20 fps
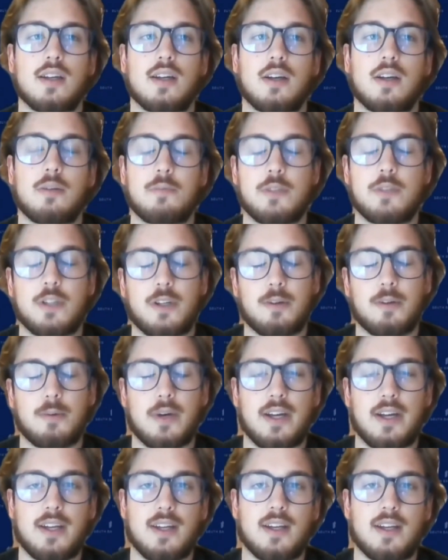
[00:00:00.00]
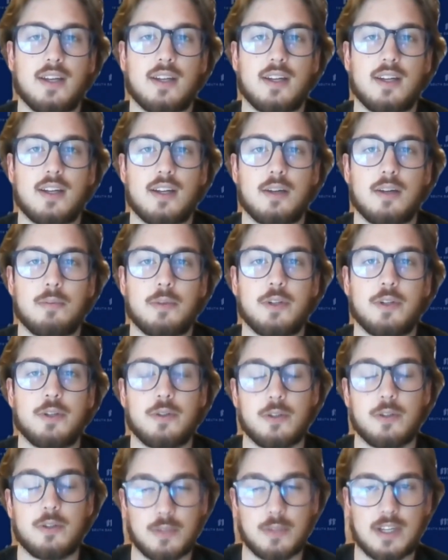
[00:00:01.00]
I'm Jared White and I'm a
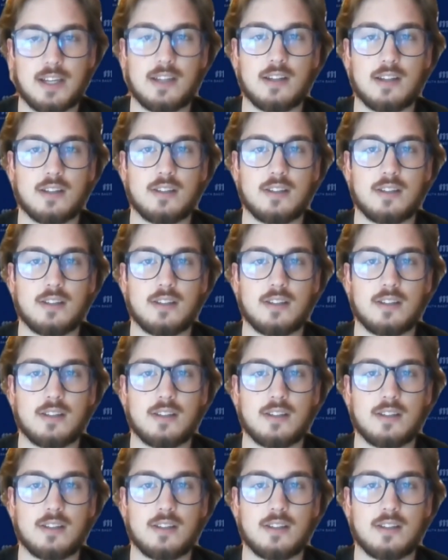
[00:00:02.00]
junior mechanical